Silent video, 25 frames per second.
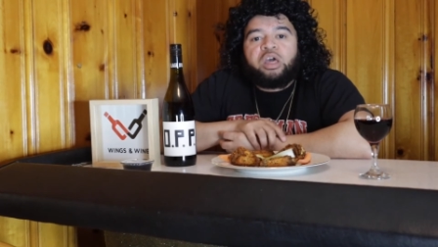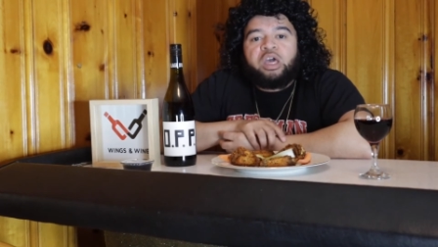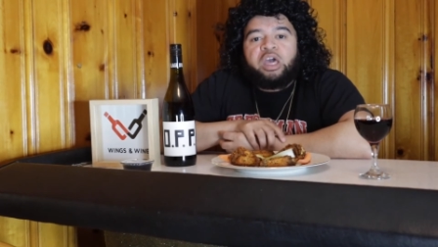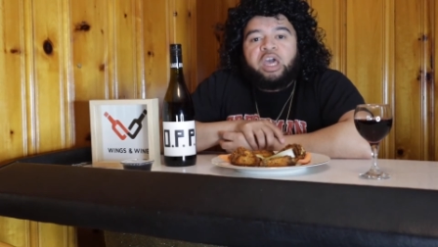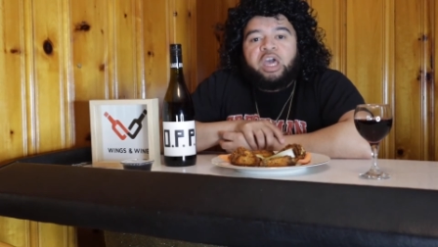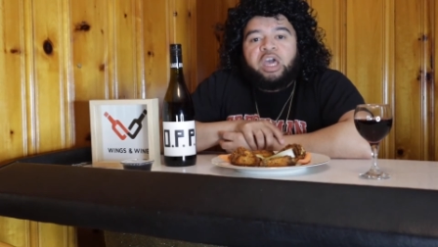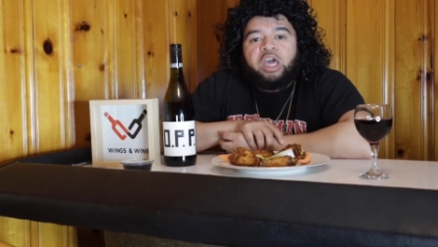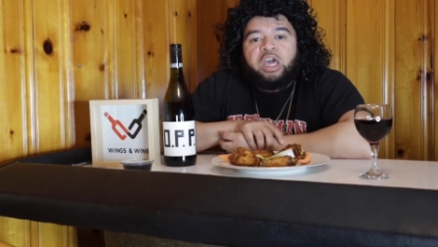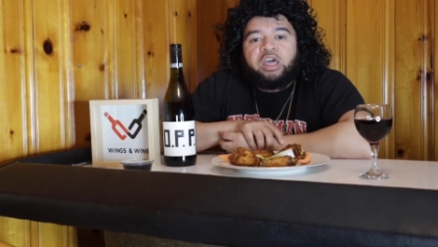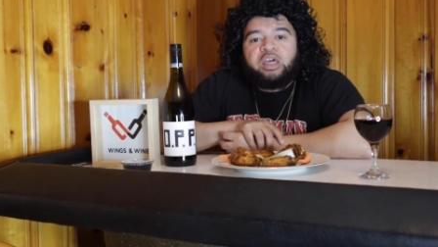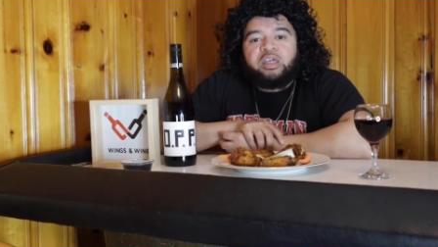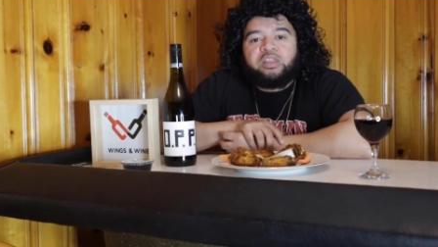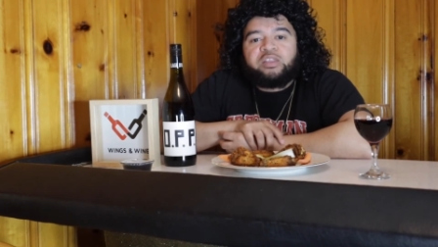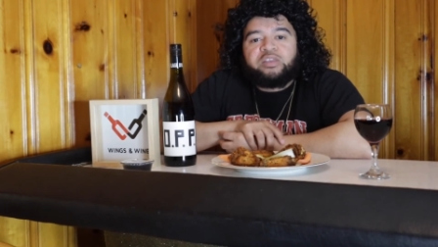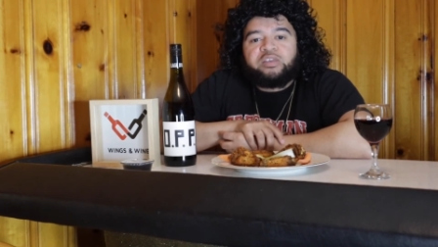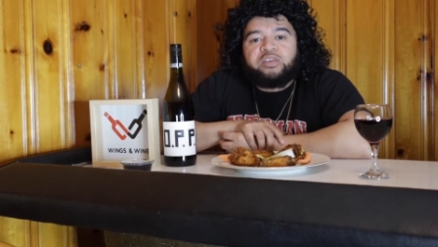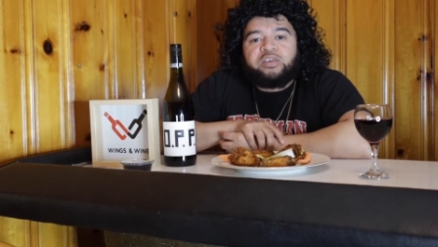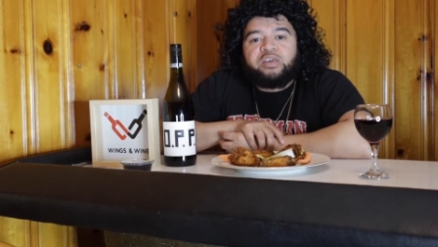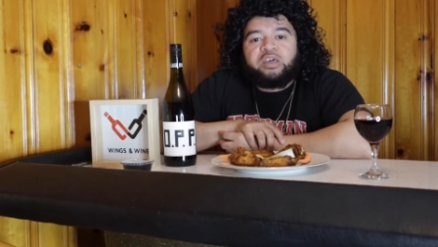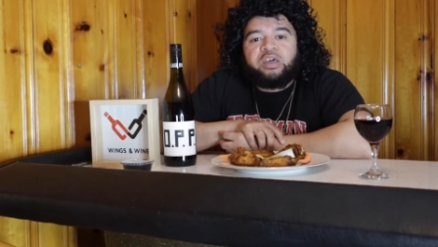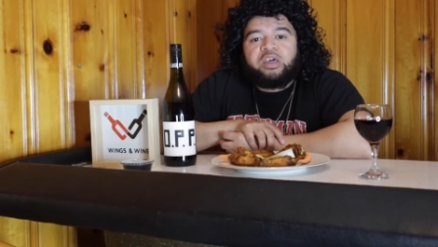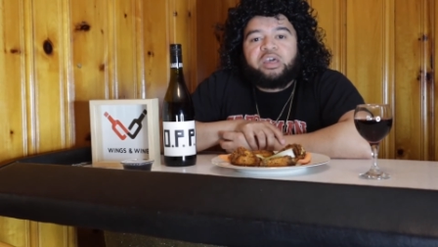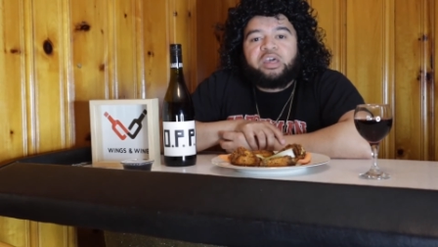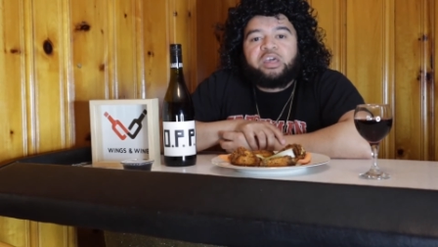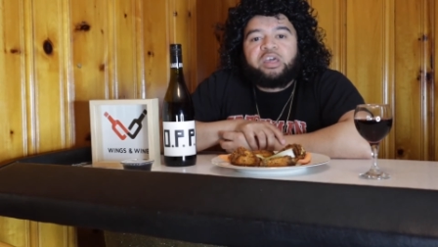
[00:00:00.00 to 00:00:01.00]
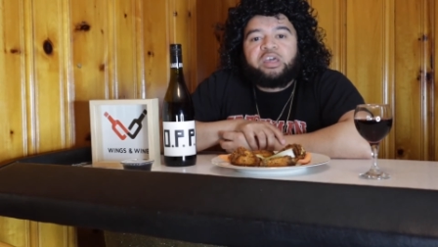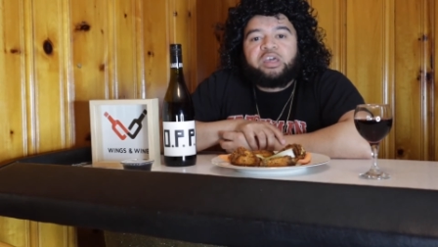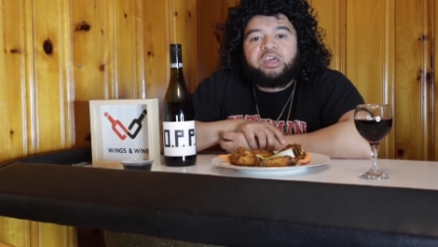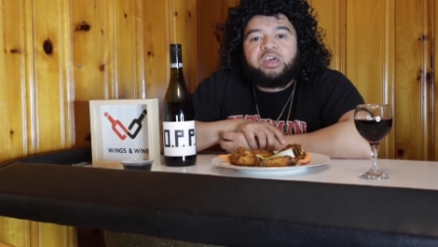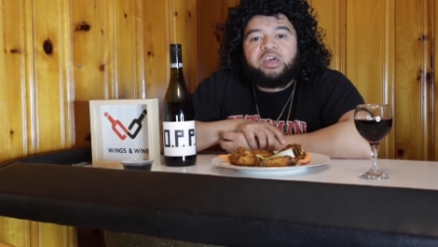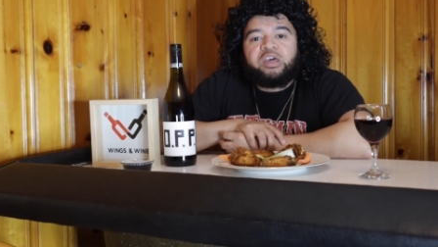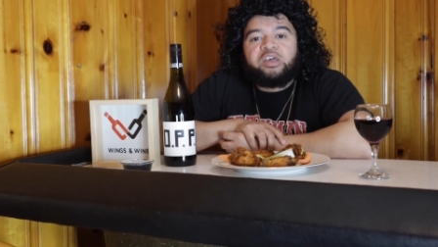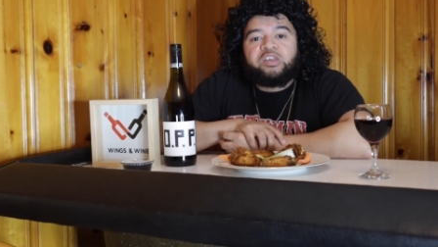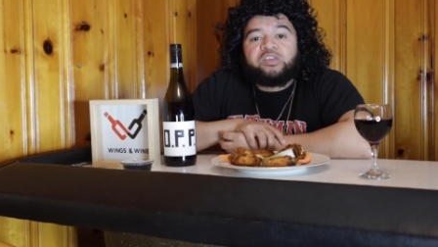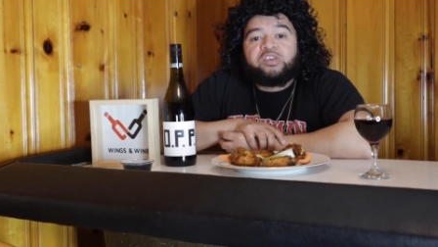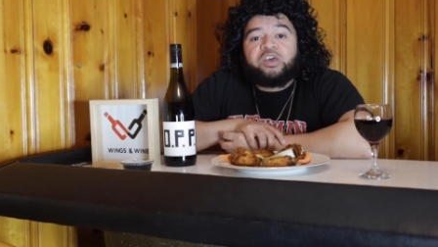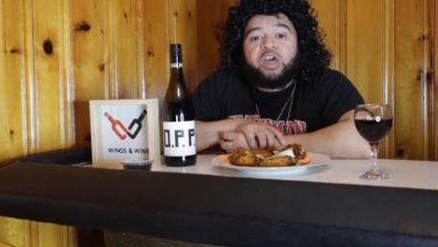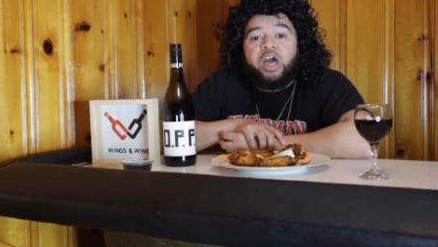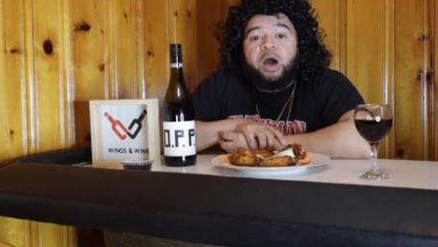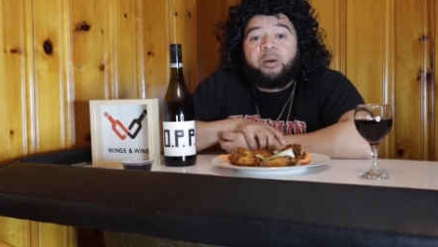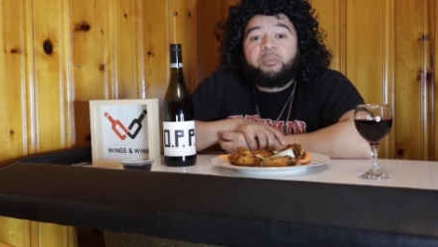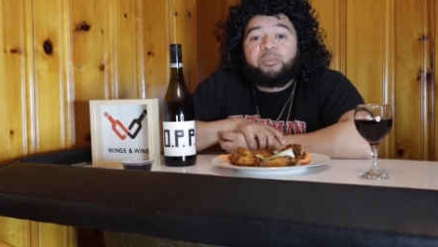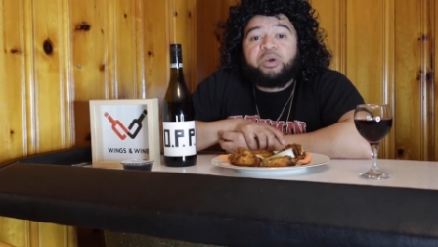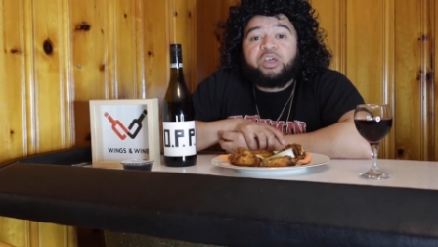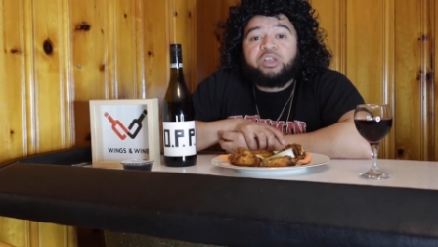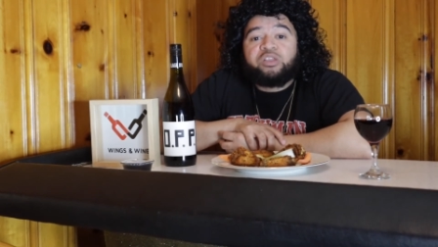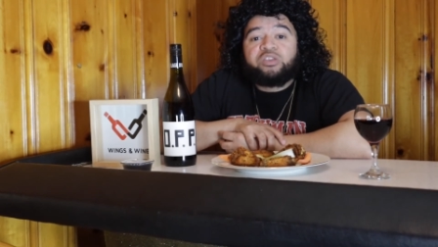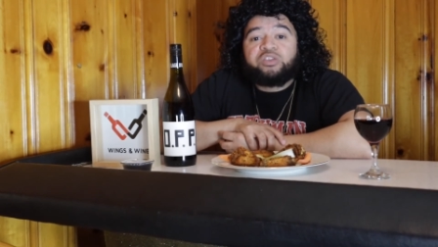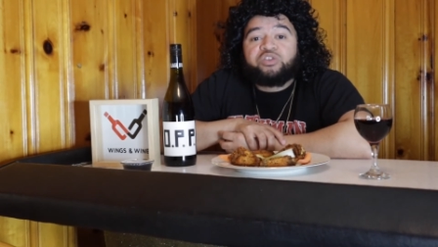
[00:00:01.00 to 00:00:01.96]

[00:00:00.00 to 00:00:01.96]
and he is coming